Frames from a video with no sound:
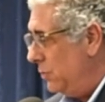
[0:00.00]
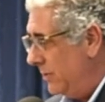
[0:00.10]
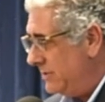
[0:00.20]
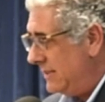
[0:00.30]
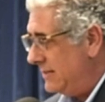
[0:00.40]

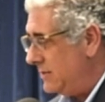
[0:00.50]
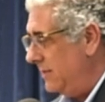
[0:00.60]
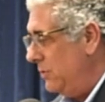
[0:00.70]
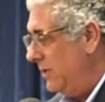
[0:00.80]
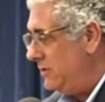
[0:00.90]
When was the last
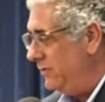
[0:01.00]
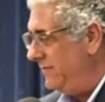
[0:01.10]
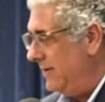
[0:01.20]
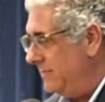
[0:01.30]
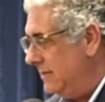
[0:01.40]
time you went to a
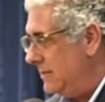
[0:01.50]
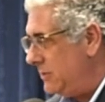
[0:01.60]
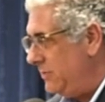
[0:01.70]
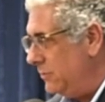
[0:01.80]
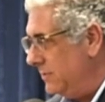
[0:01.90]
family
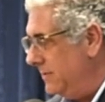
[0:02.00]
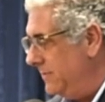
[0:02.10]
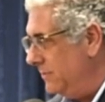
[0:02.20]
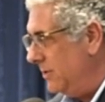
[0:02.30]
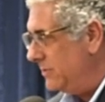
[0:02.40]
dispute?
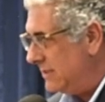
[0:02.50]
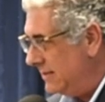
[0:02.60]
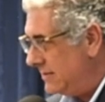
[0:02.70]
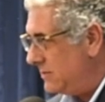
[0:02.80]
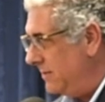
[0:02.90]
When was
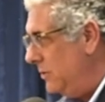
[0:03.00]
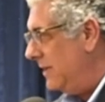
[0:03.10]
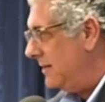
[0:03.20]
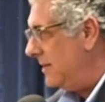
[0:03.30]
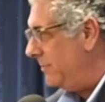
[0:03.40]
the last time you
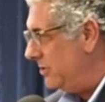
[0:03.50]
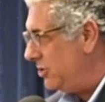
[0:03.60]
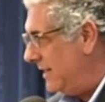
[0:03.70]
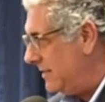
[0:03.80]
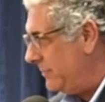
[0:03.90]
had a couple
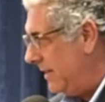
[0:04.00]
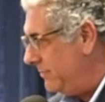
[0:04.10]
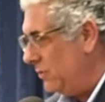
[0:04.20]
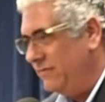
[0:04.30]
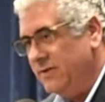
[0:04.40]
of shots
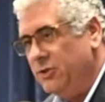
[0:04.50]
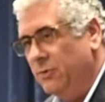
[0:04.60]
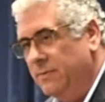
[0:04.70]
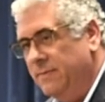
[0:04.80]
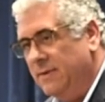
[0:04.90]
popped off at
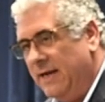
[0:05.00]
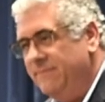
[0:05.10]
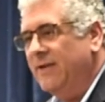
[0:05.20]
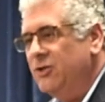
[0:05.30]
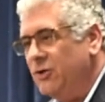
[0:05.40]
you?
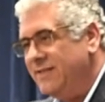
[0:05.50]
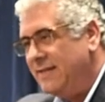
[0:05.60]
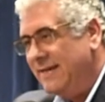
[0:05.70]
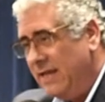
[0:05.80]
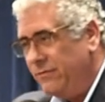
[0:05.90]
I'd venture to
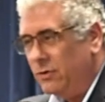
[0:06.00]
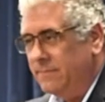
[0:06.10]
say never.